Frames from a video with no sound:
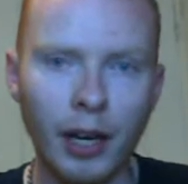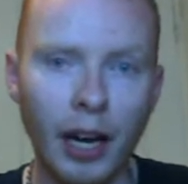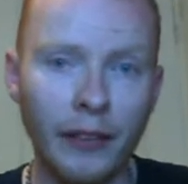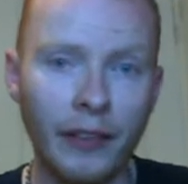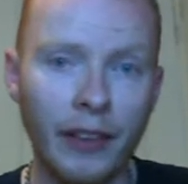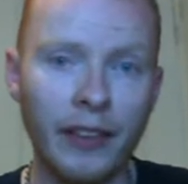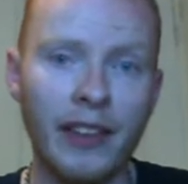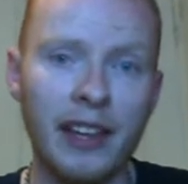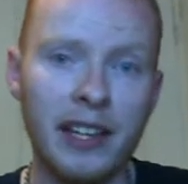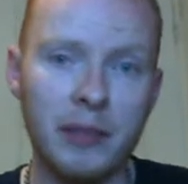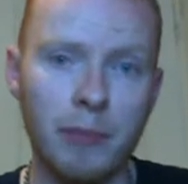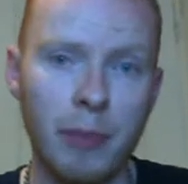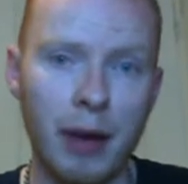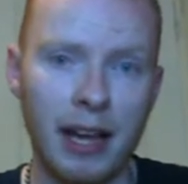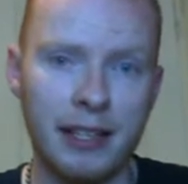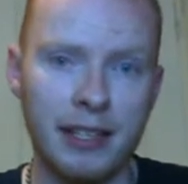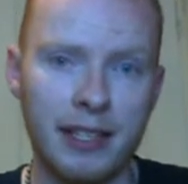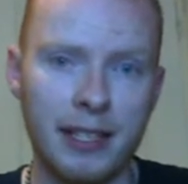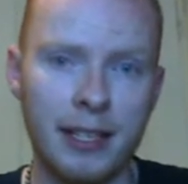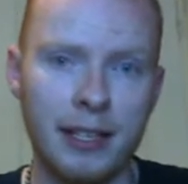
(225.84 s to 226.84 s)
And then there's
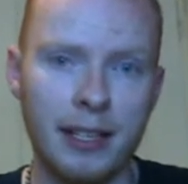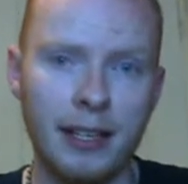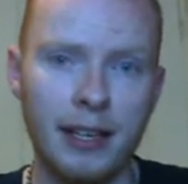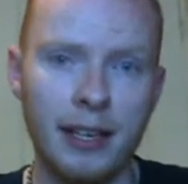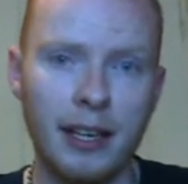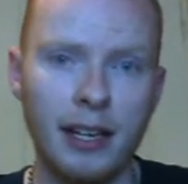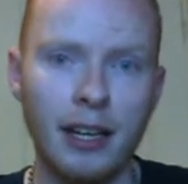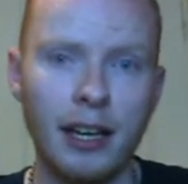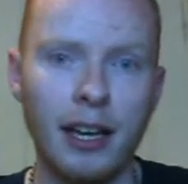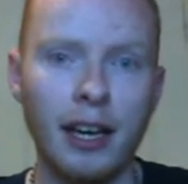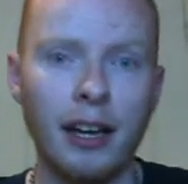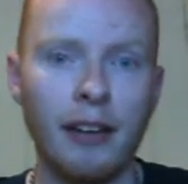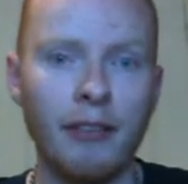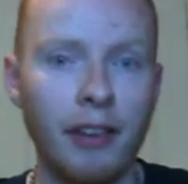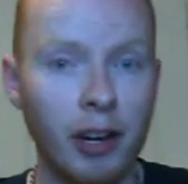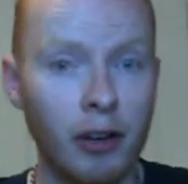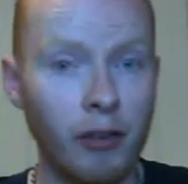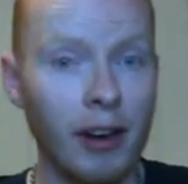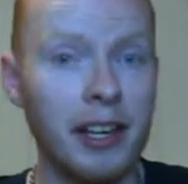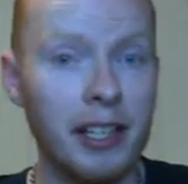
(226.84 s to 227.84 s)
Bess,
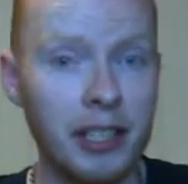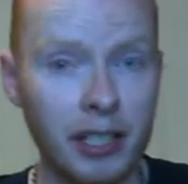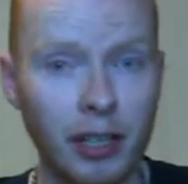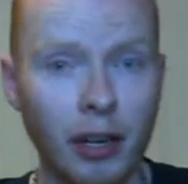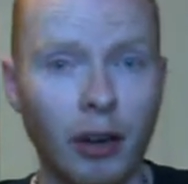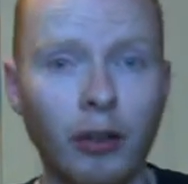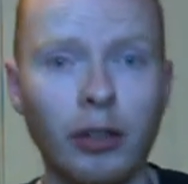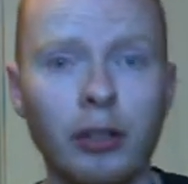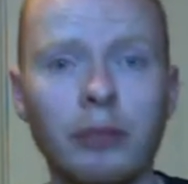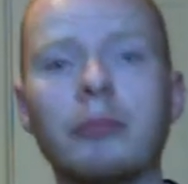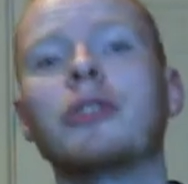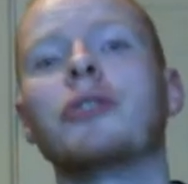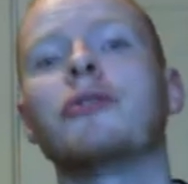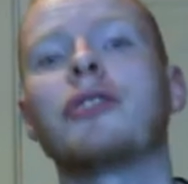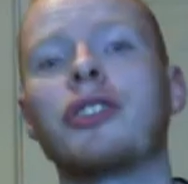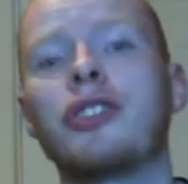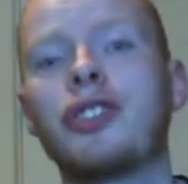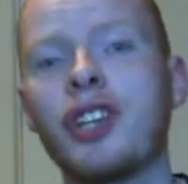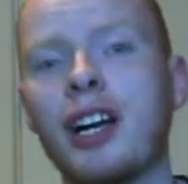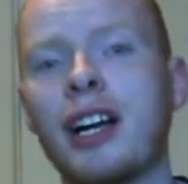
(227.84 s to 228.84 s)
Craig's golem,
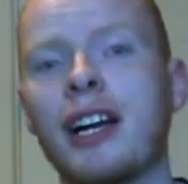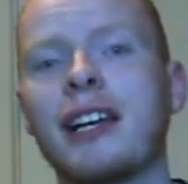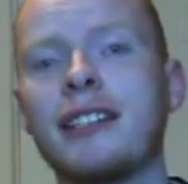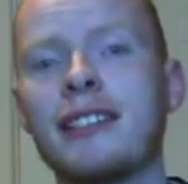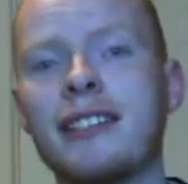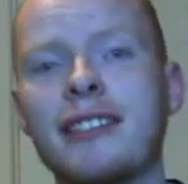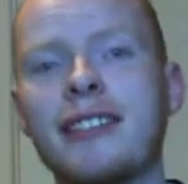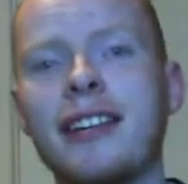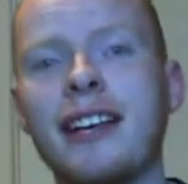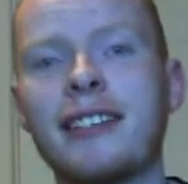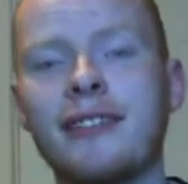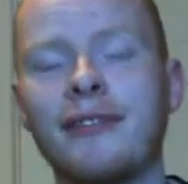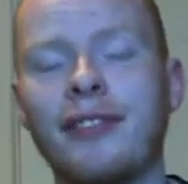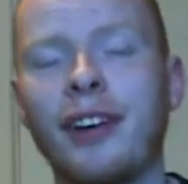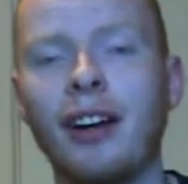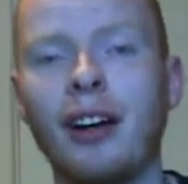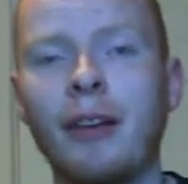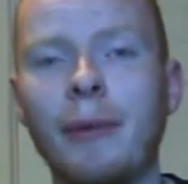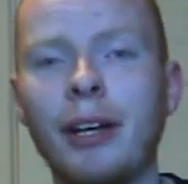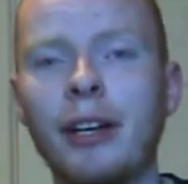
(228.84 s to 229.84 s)
who's a giant set of
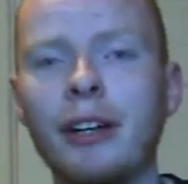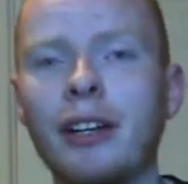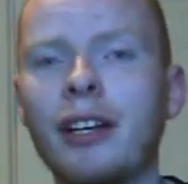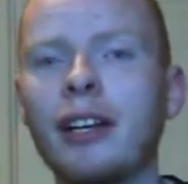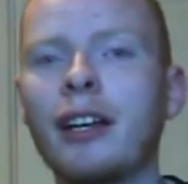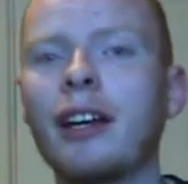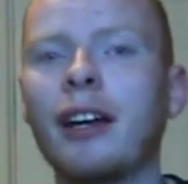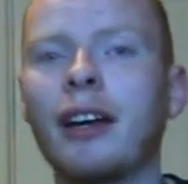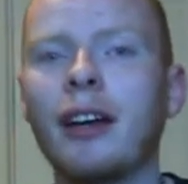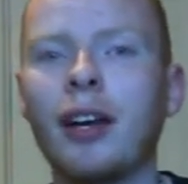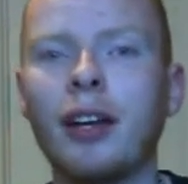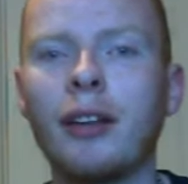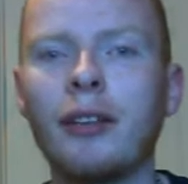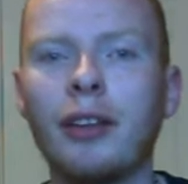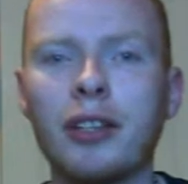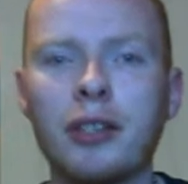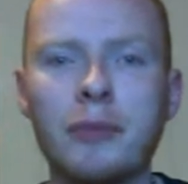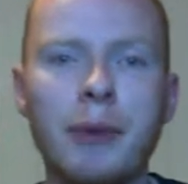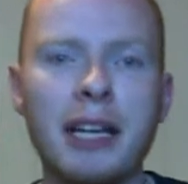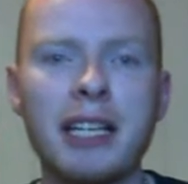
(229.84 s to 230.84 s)
armour
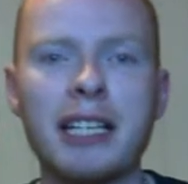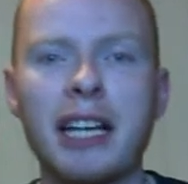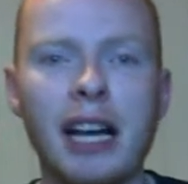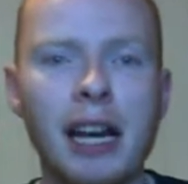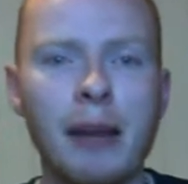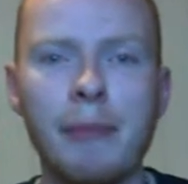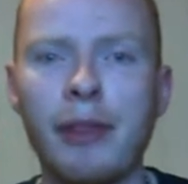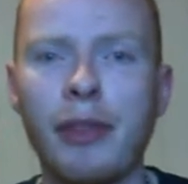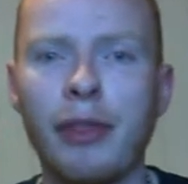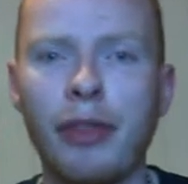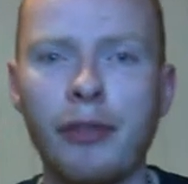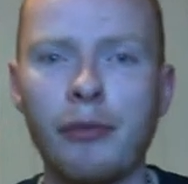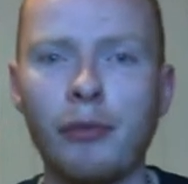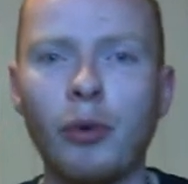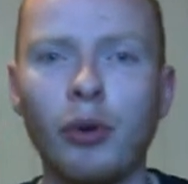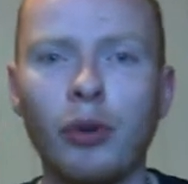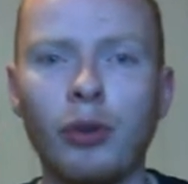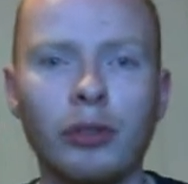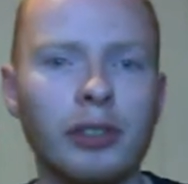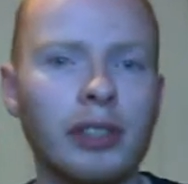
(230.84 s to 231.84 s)
that's basically been
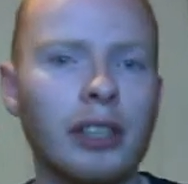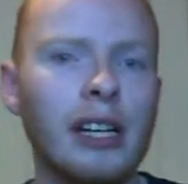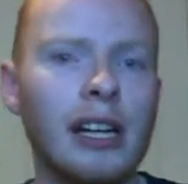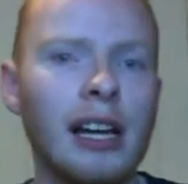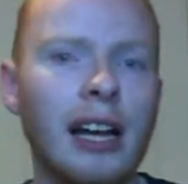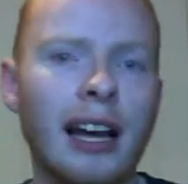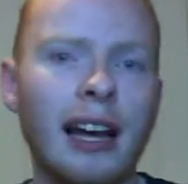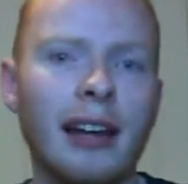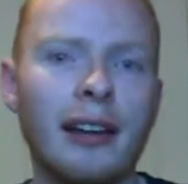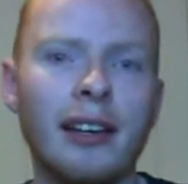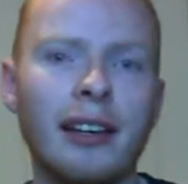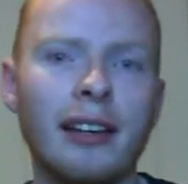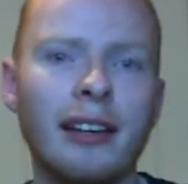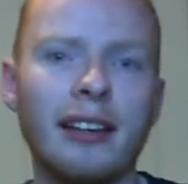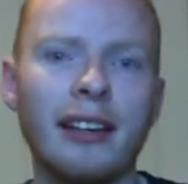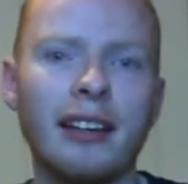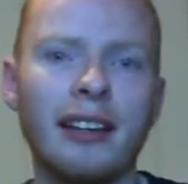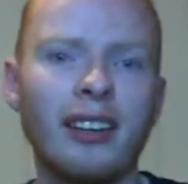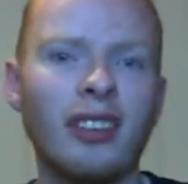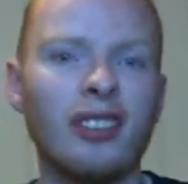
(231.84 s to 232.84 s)
thralled and
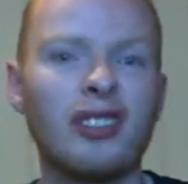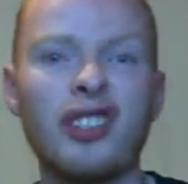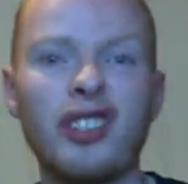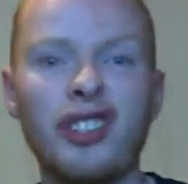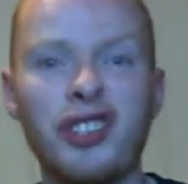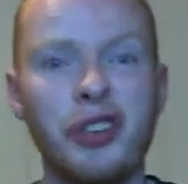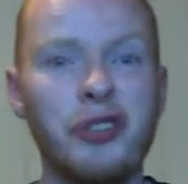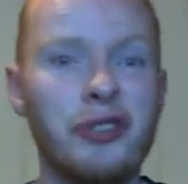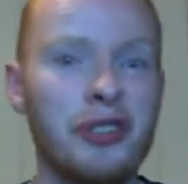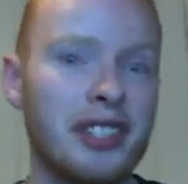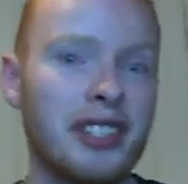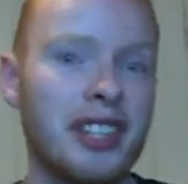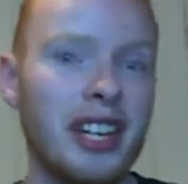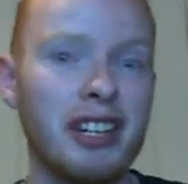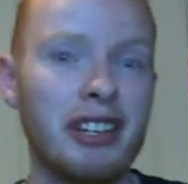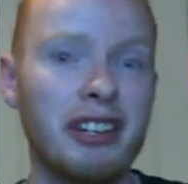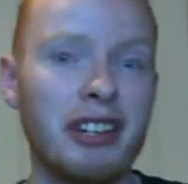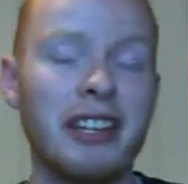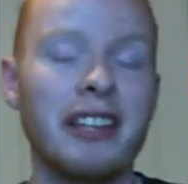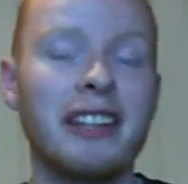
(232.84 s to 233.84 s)
constitutes
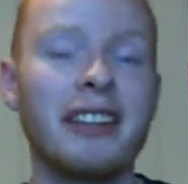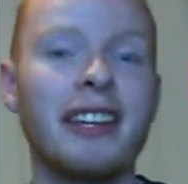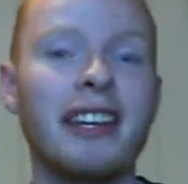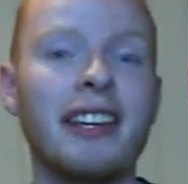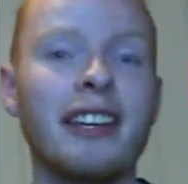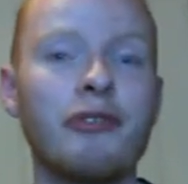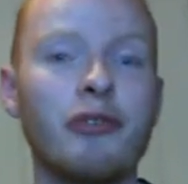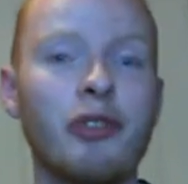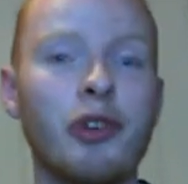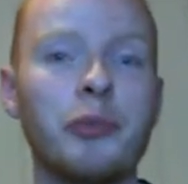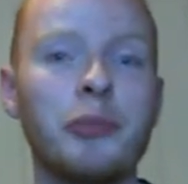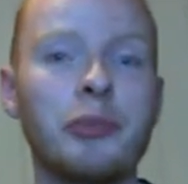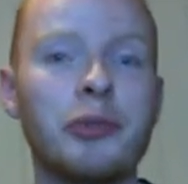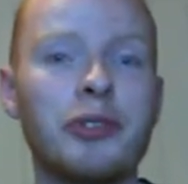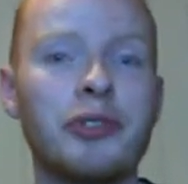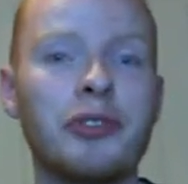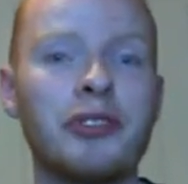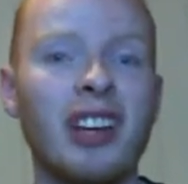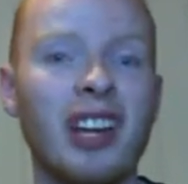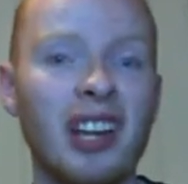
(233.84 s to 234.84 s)
essentially the
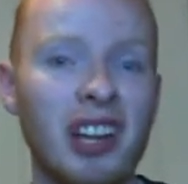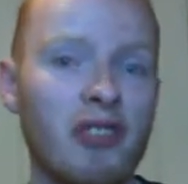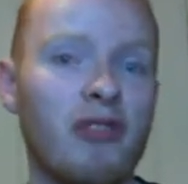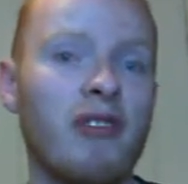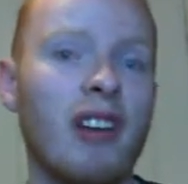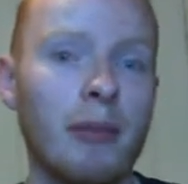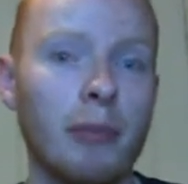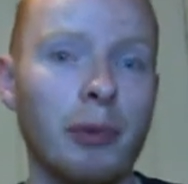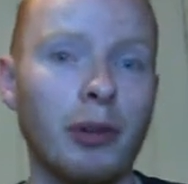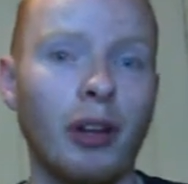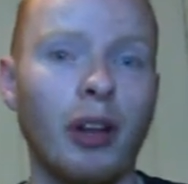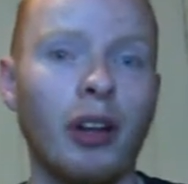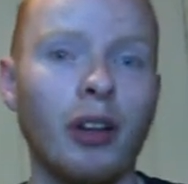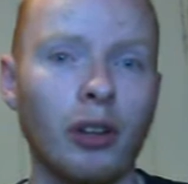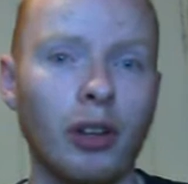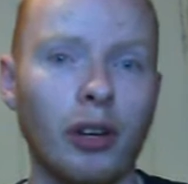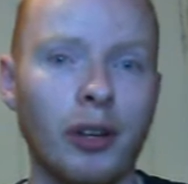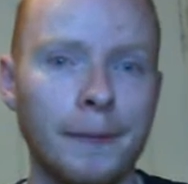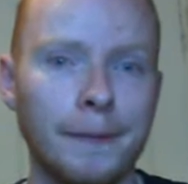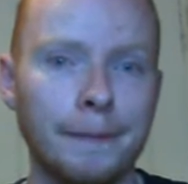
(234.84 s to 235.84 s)
group's Incredible
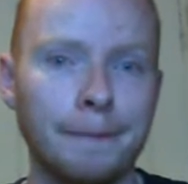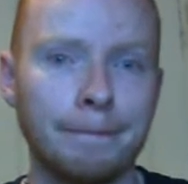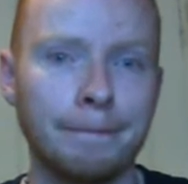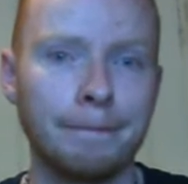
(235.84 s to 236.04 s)
Hulk.